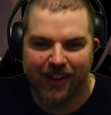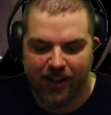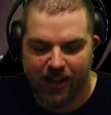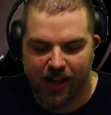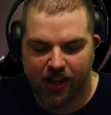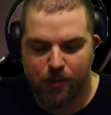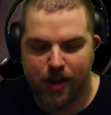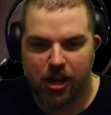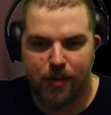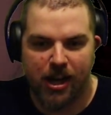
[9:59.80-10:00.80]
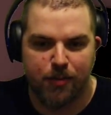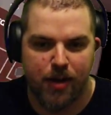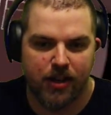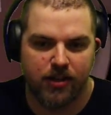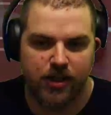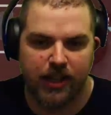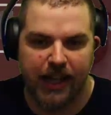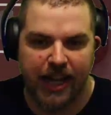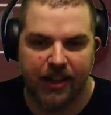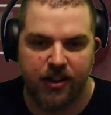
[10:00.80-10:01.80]
Okay, go back, go back, go back.
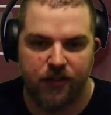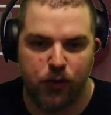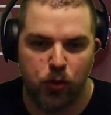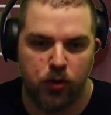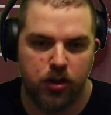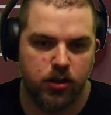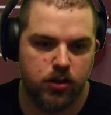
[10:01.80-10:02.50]
Eat the food.